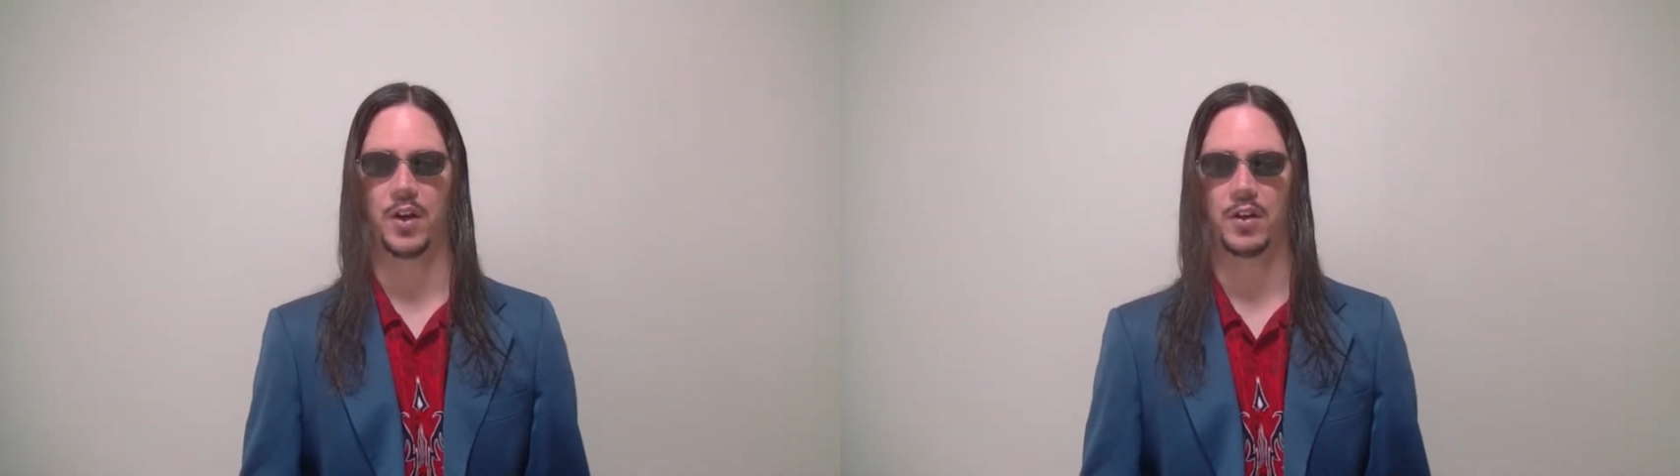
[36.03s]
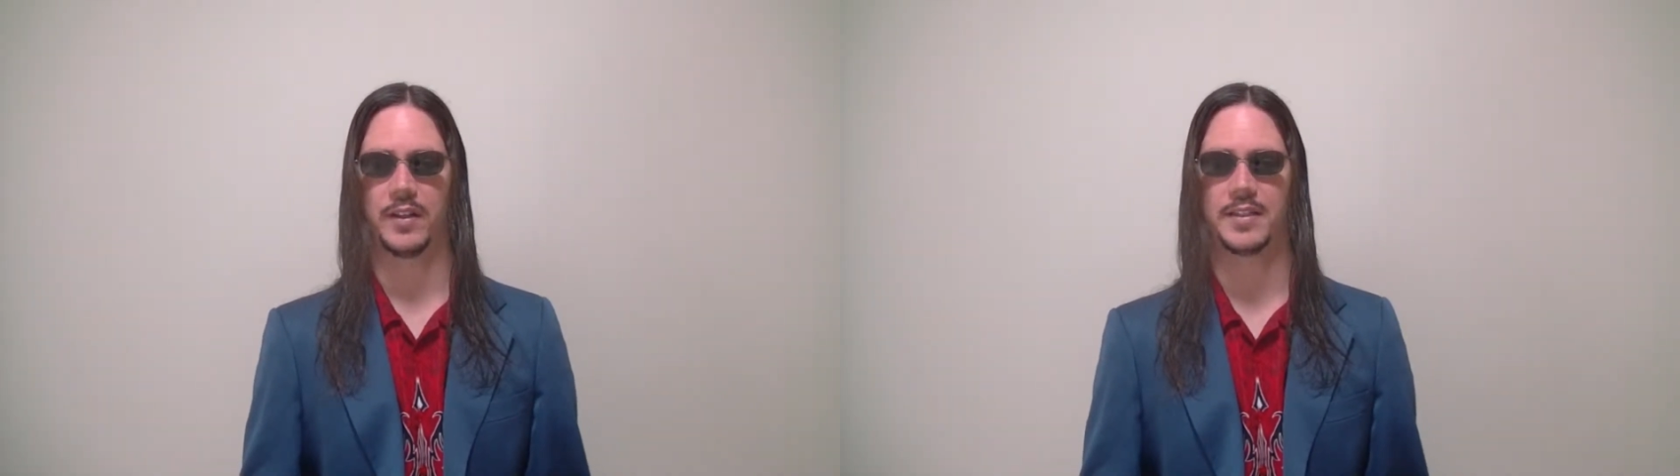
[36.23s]

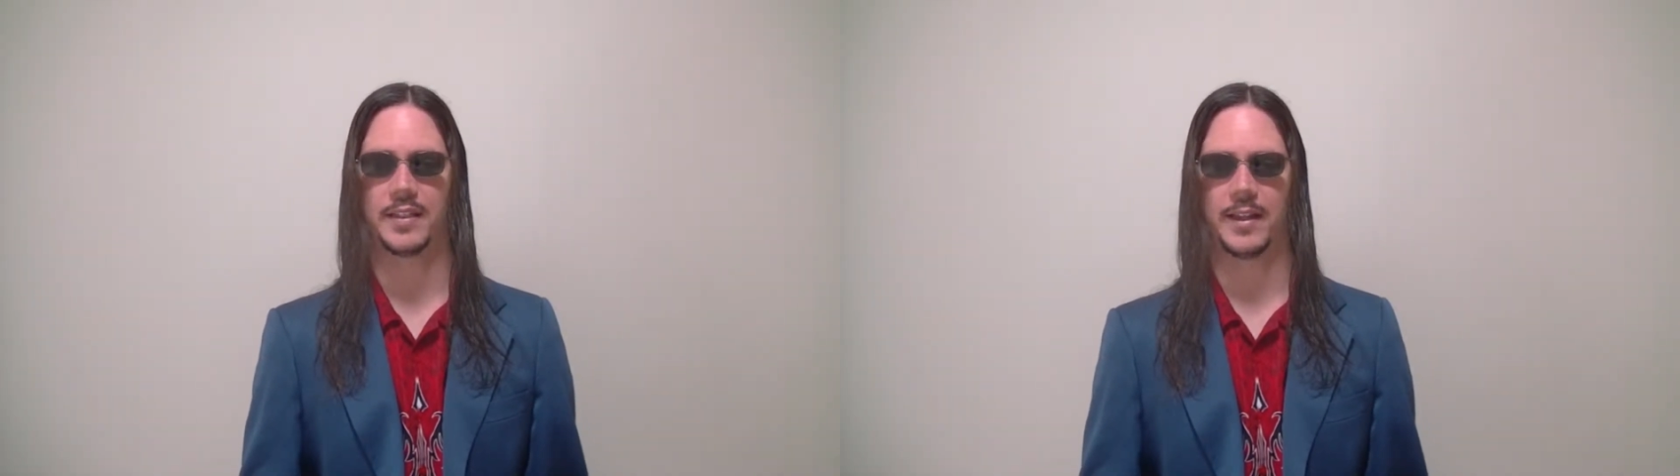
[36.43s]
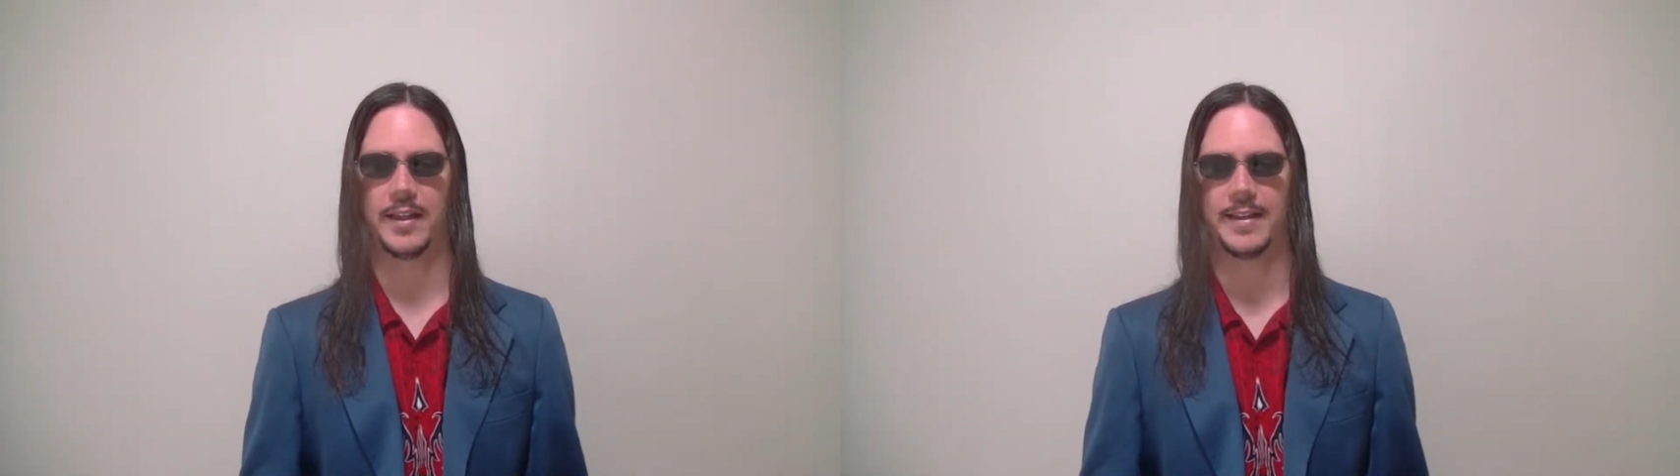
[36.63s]
early to
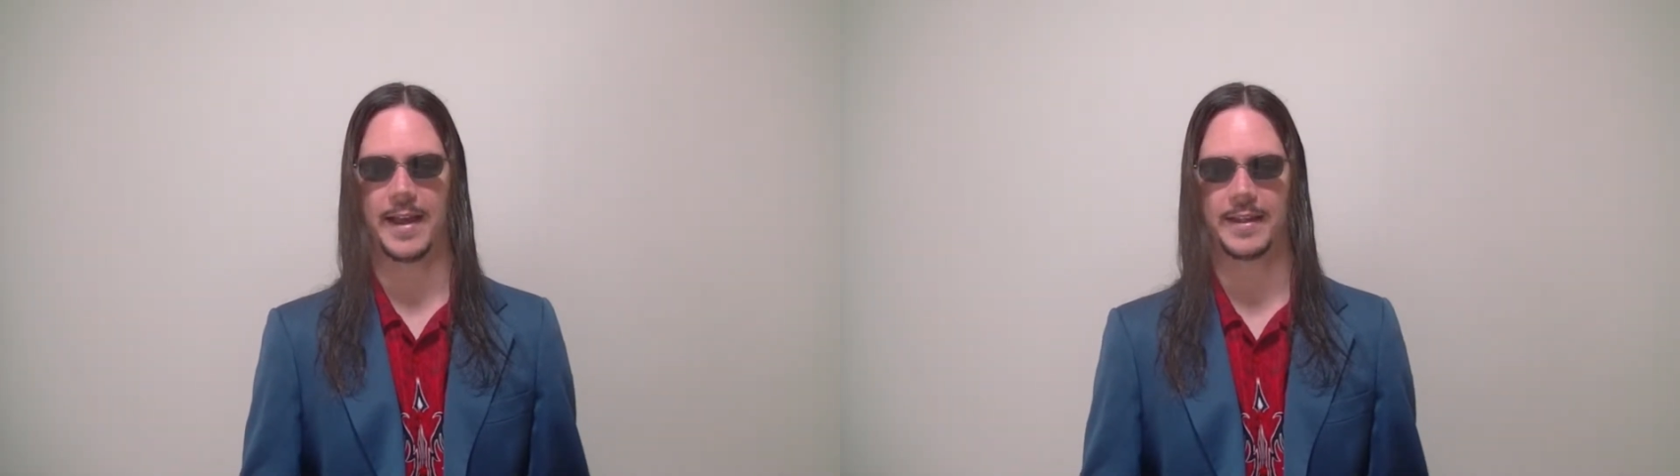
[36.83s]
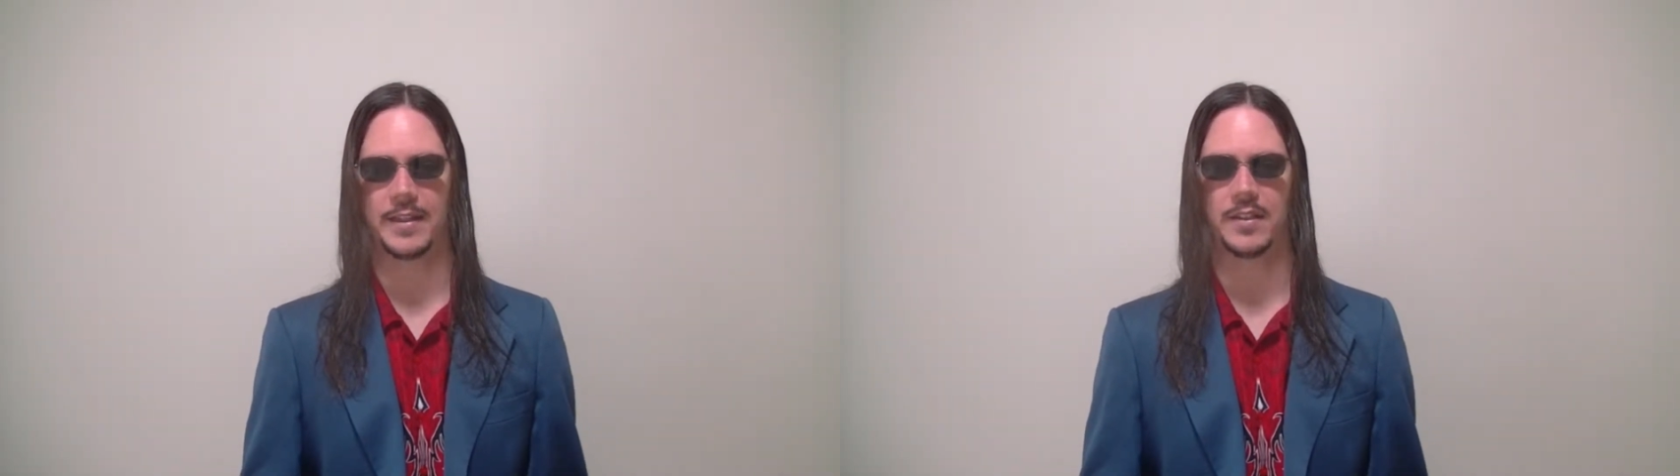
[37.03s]
late
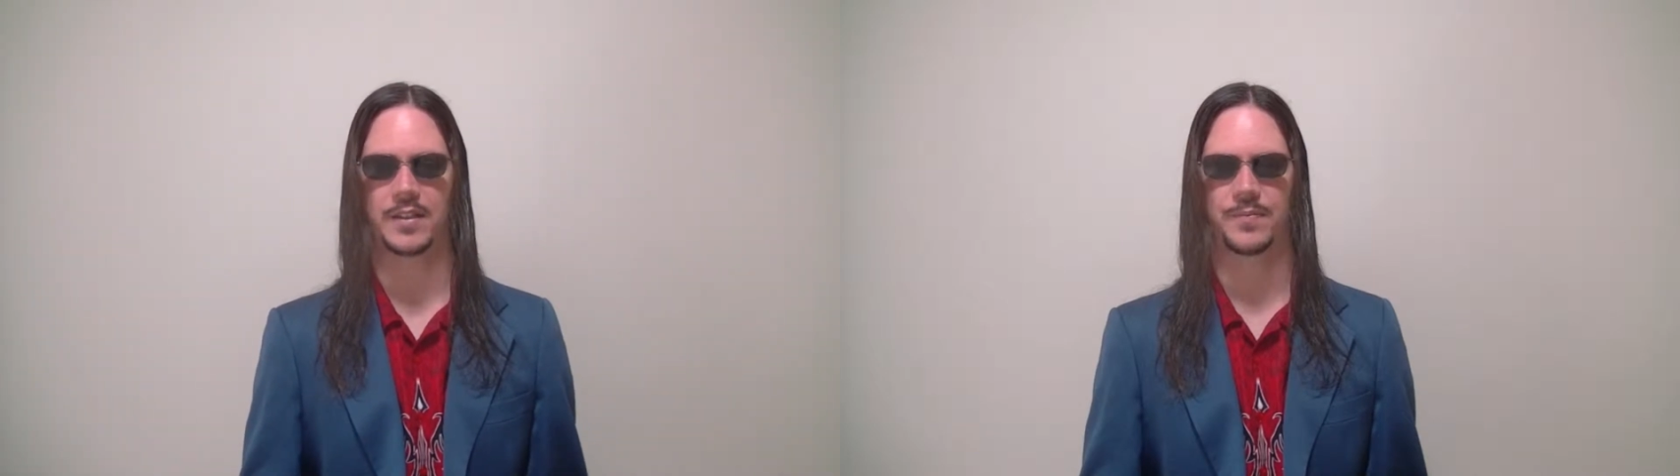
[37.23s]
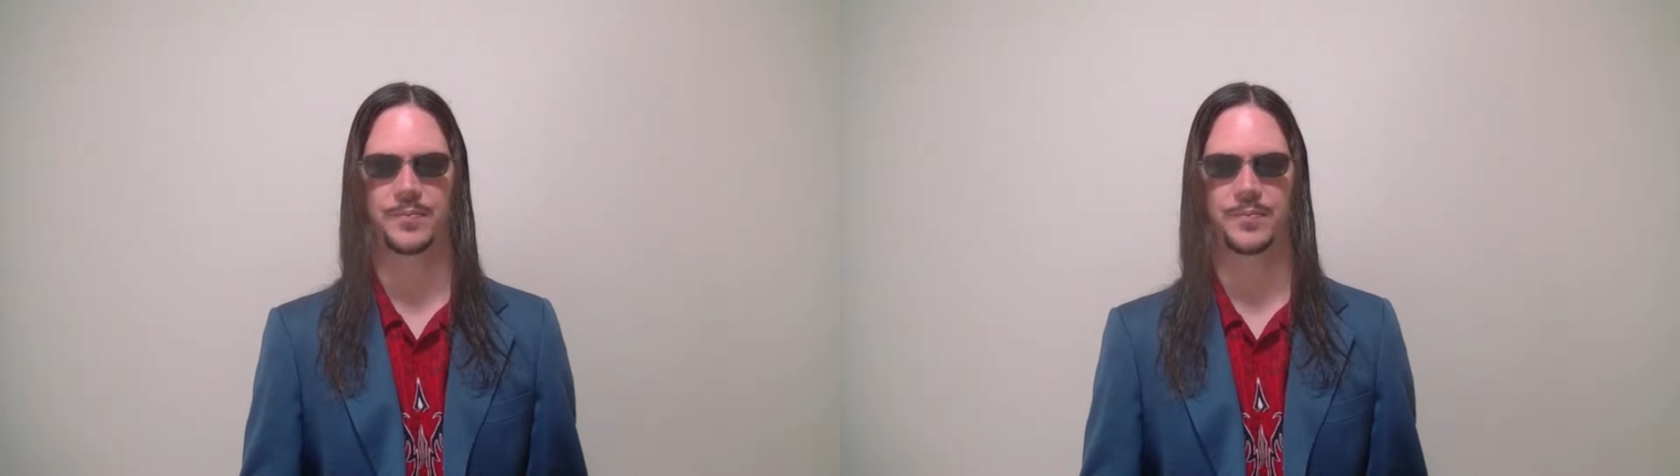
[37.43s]
90s.